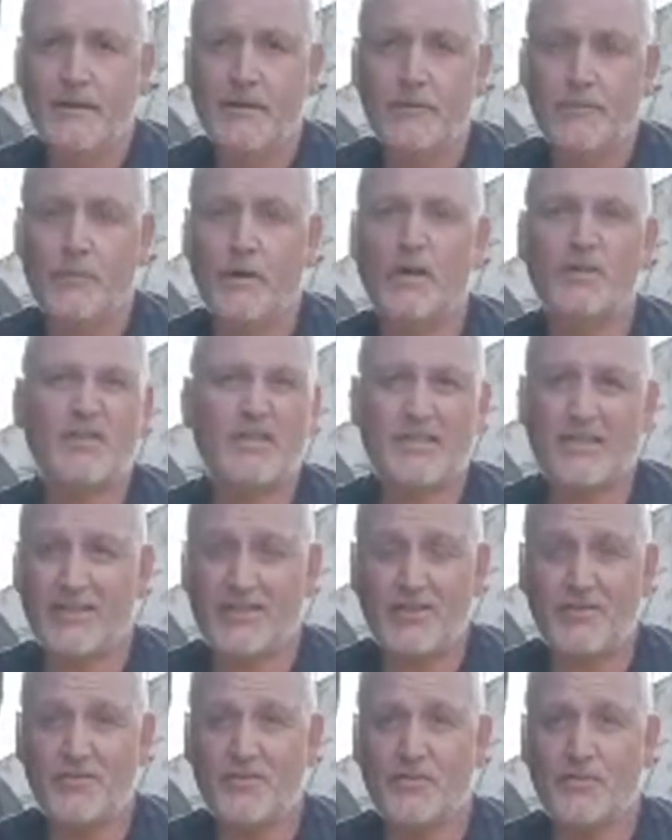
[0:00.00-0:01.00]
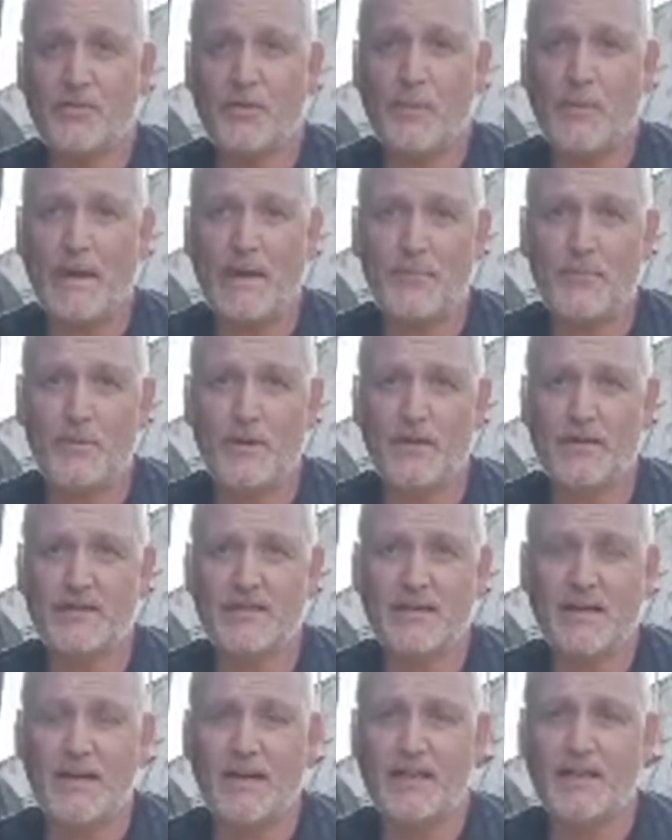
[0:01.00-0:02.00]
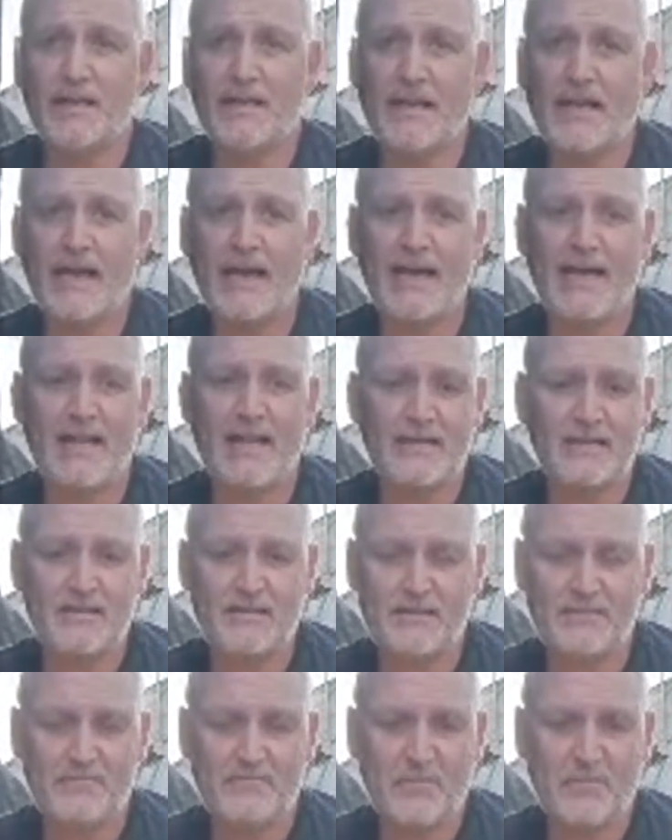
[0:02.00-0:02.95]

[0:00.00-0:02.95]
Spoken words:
Well, just as soon as all the paperwork's done and